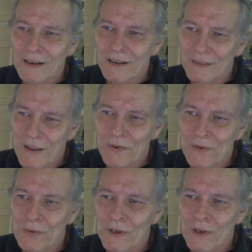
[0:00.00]
Another
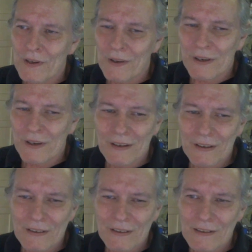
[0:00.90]
one of the
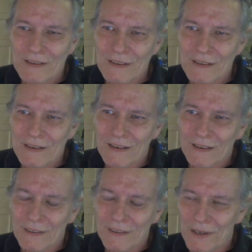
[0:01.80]

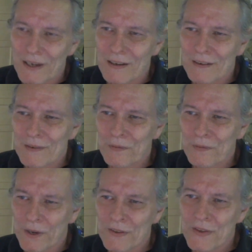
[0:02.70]
great
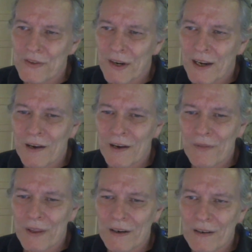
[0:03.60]
friends that I have
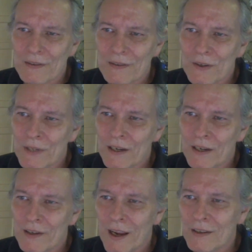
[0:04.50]
there
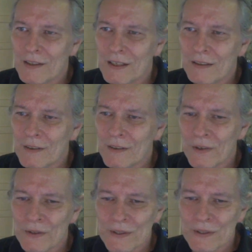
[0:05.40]
donated 18
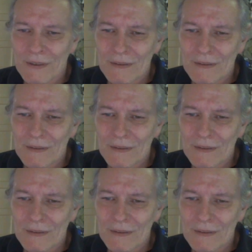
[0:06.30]
euros